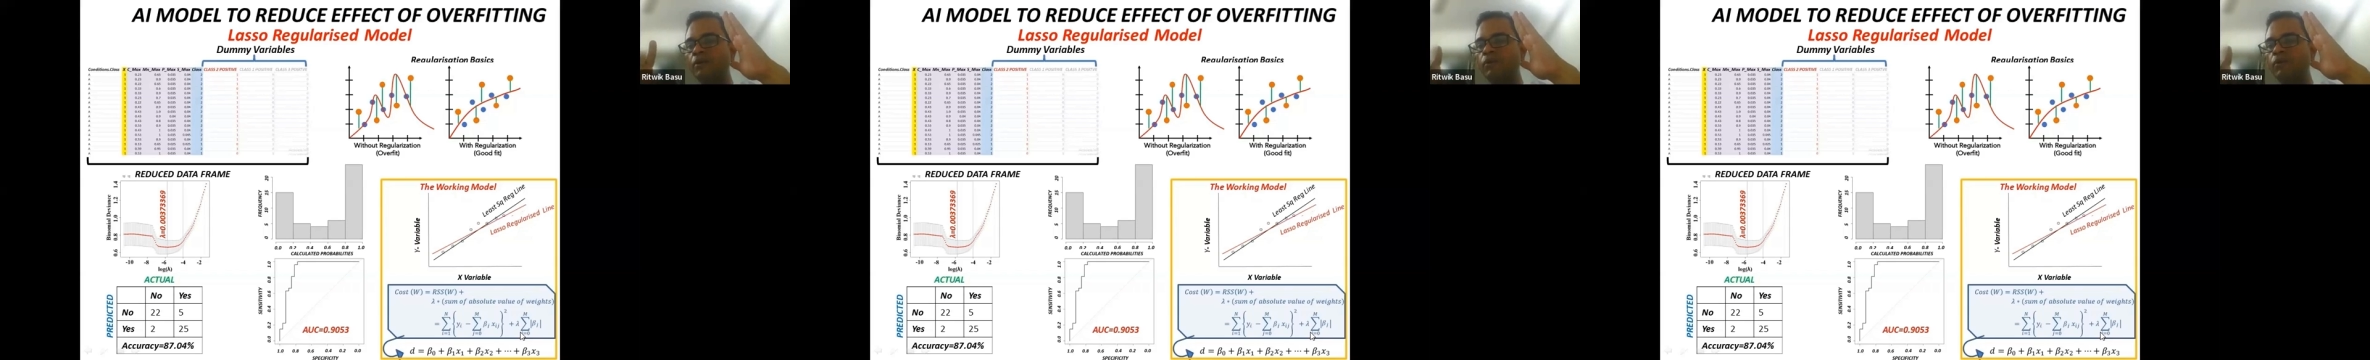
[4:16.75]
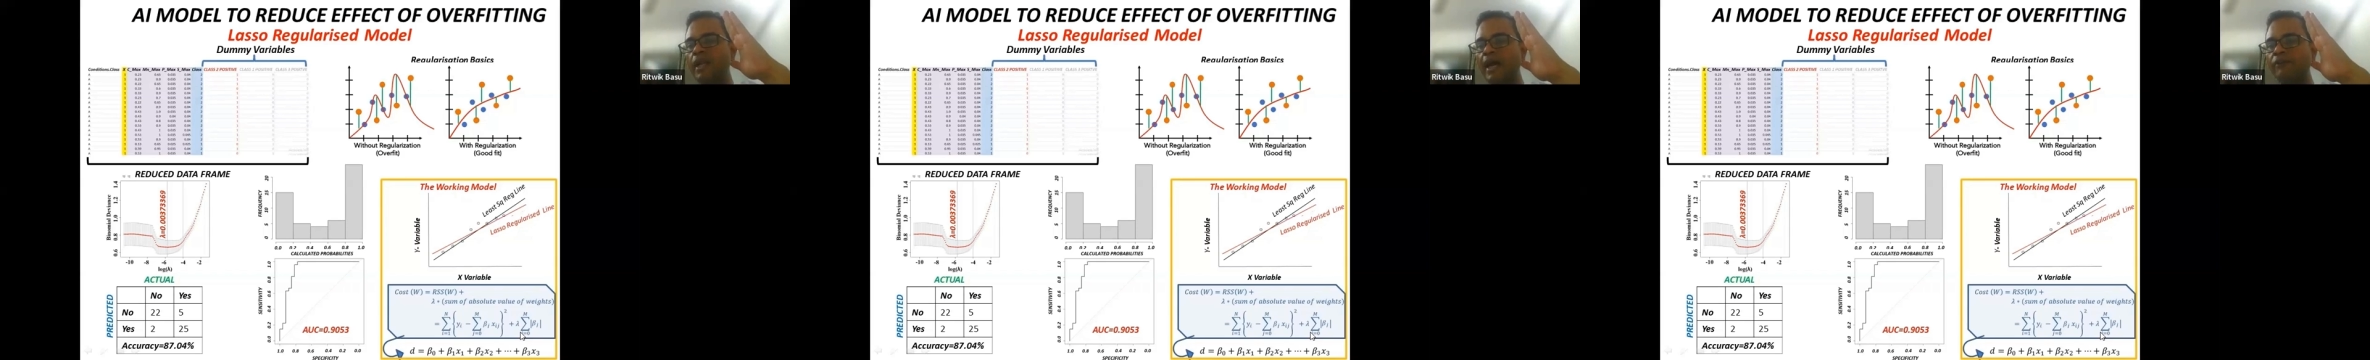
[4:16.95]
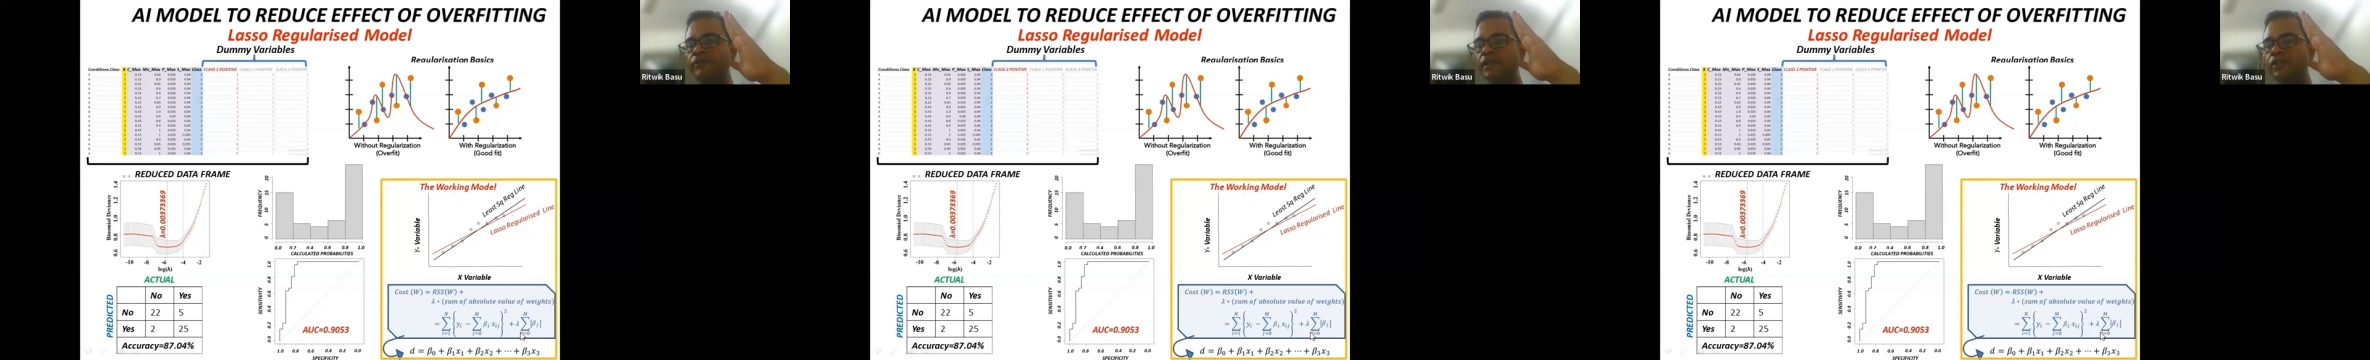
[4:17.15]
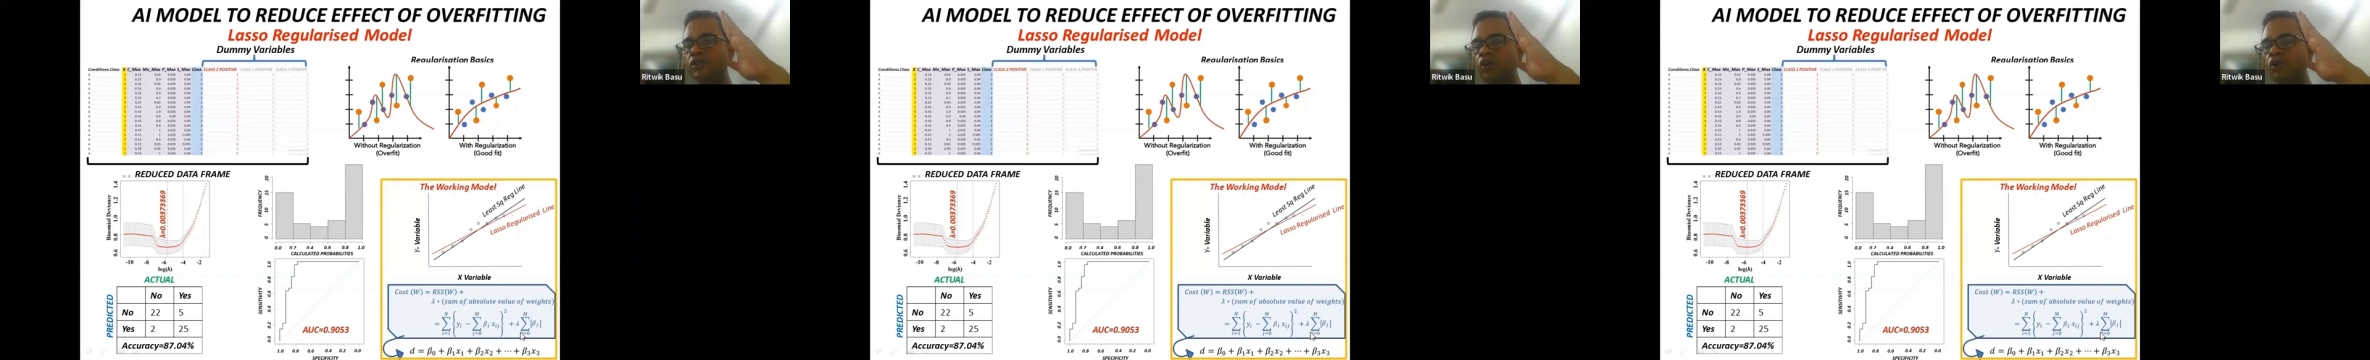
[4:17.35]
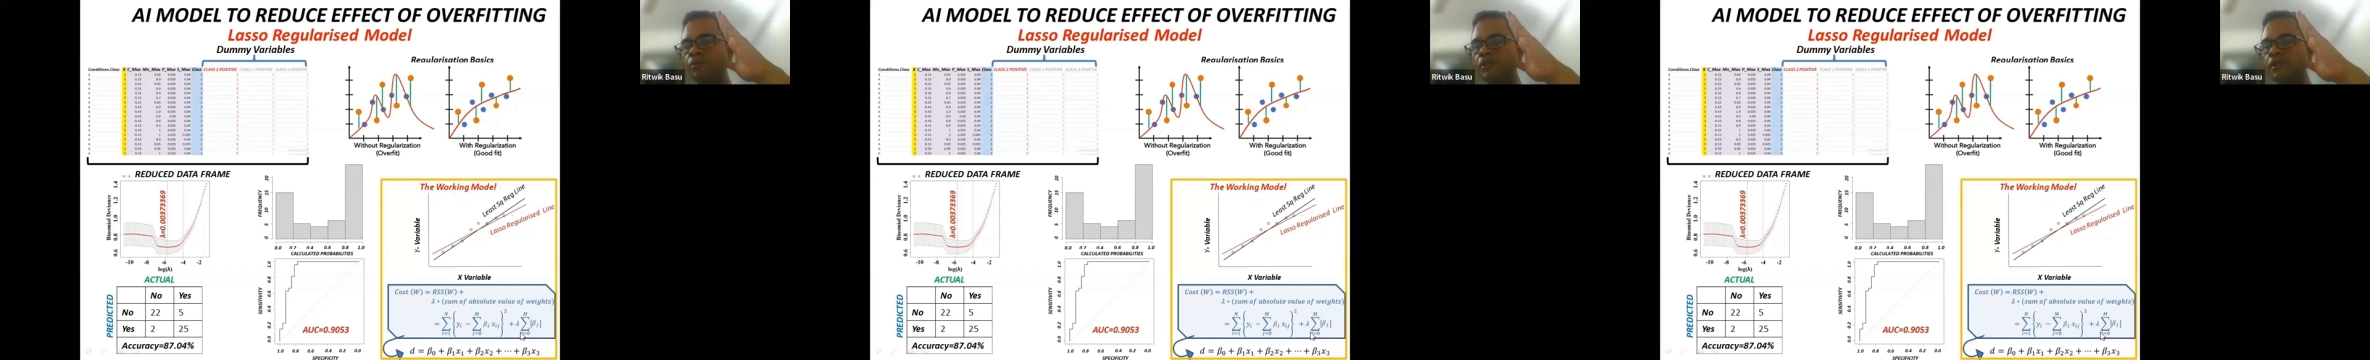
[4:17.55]
will have their
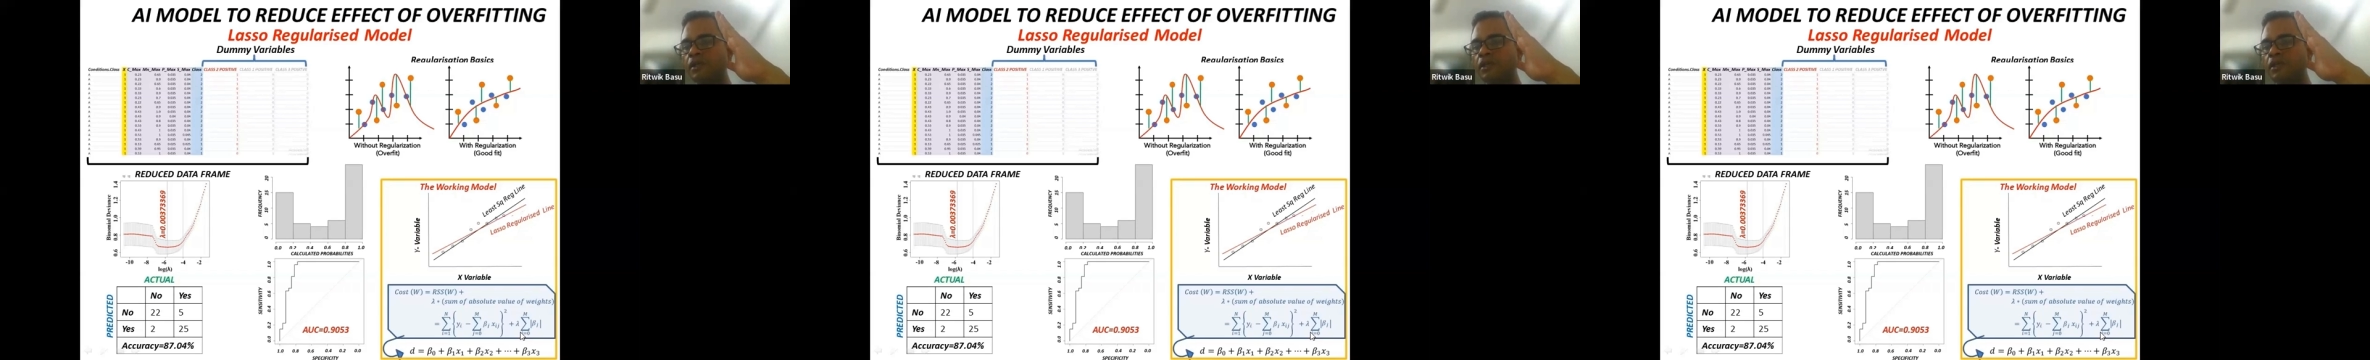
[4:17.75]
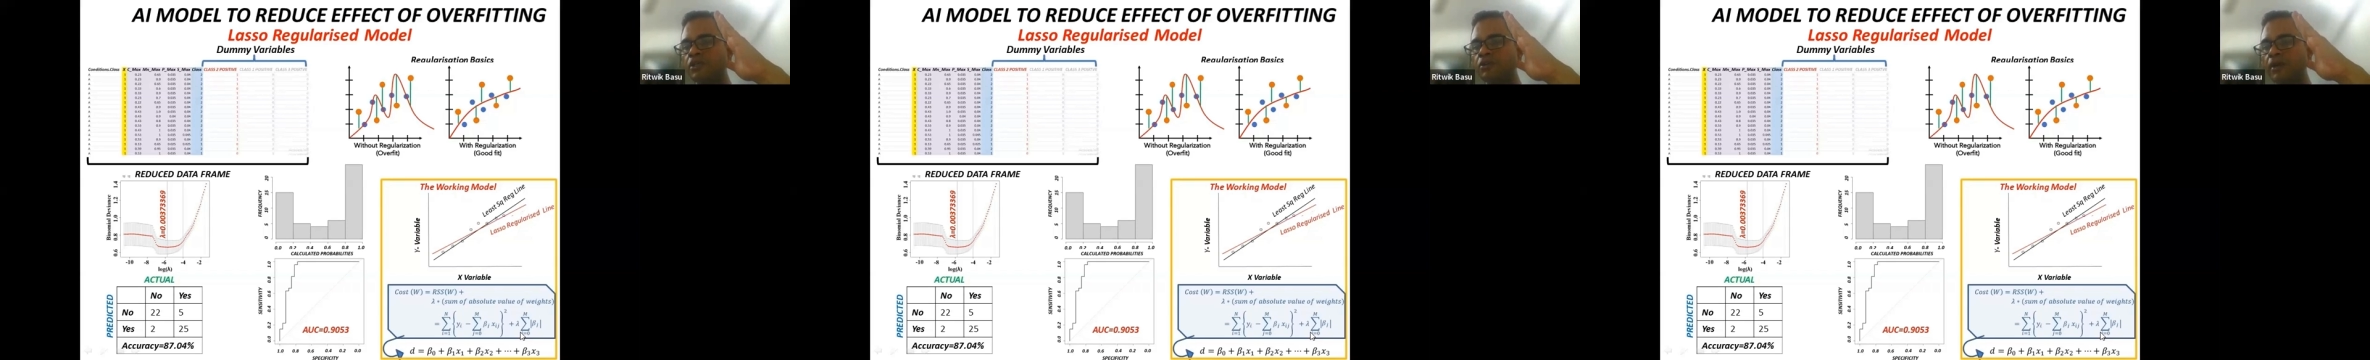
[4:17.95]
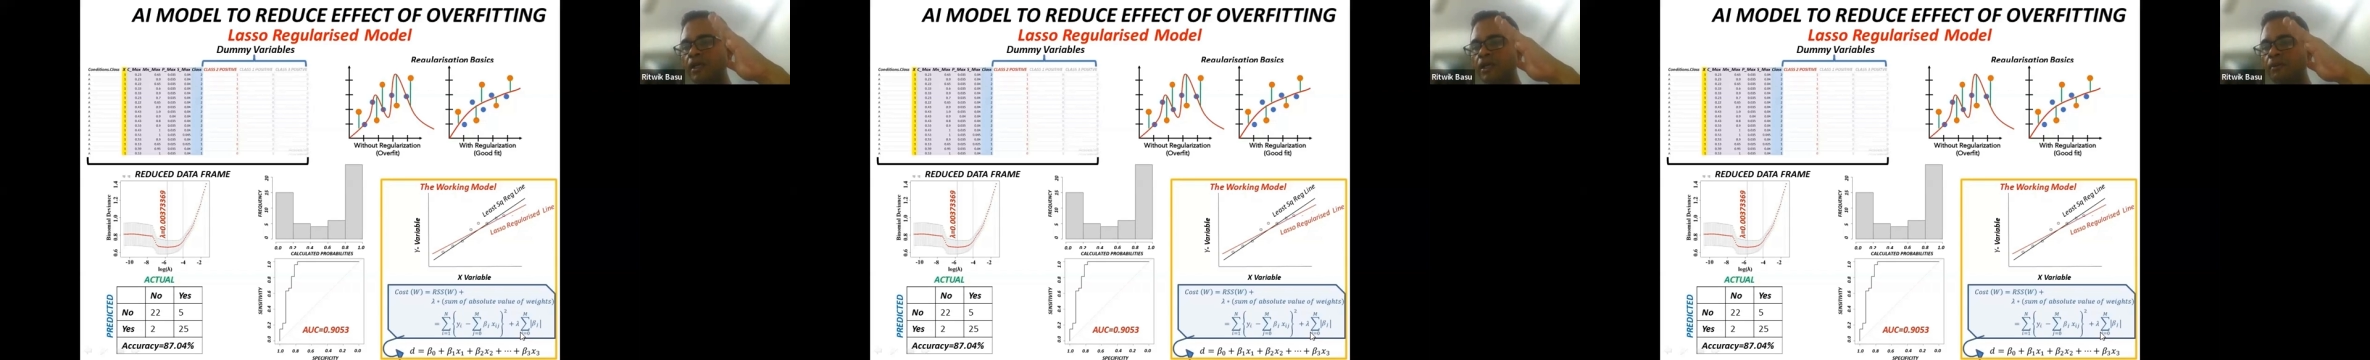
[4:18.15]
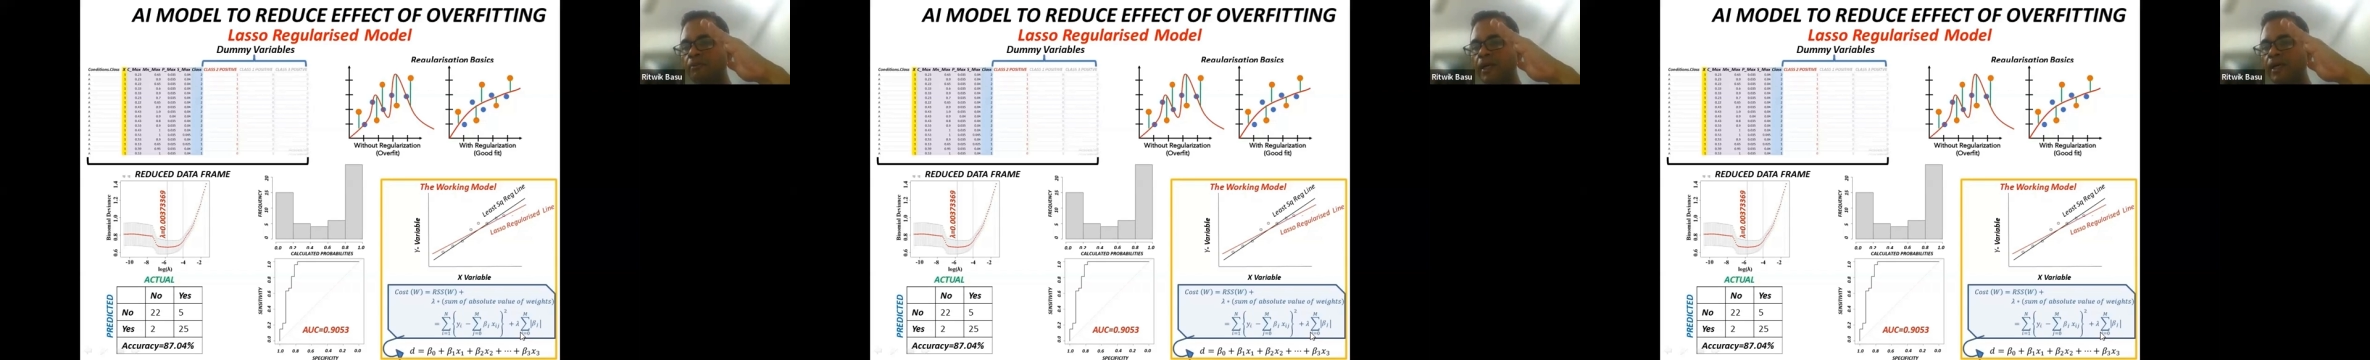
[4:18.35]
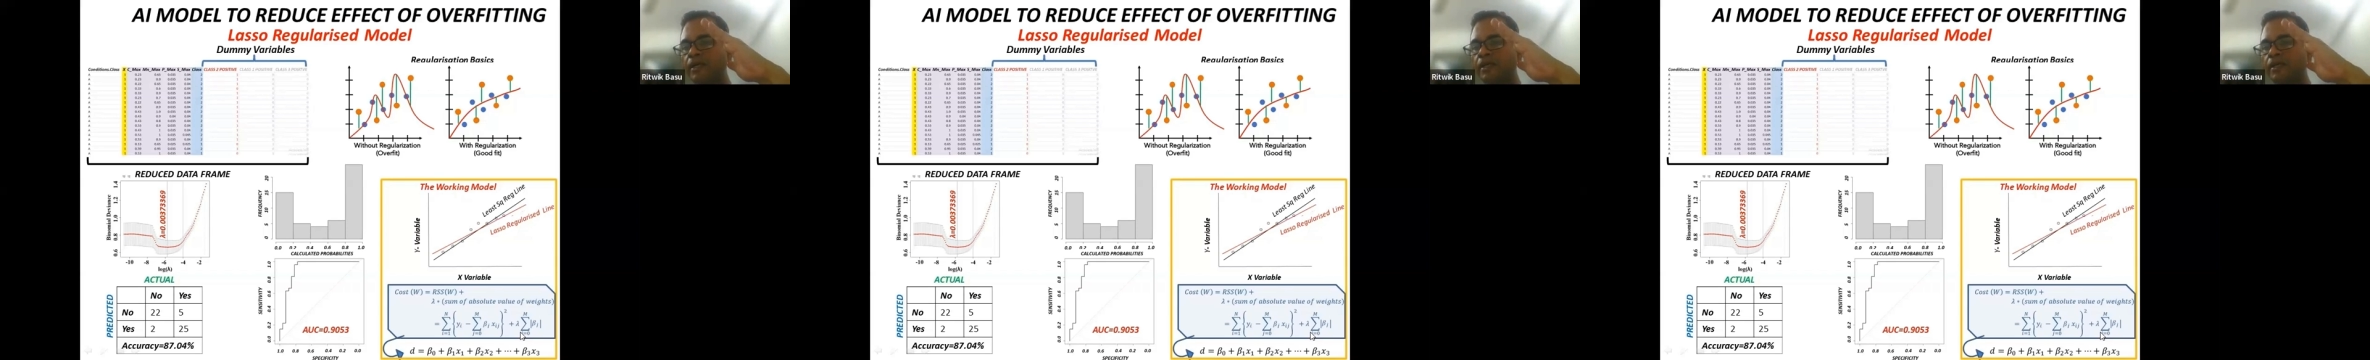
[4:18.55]
slopes shrink a
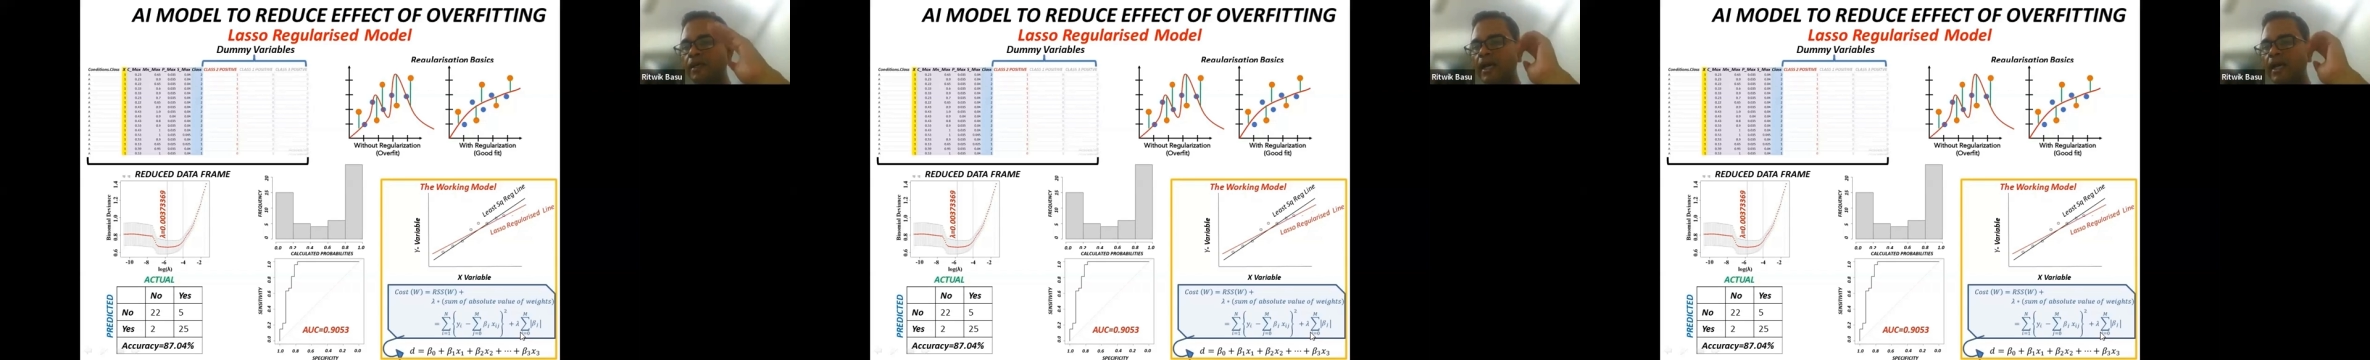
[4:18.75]
bit.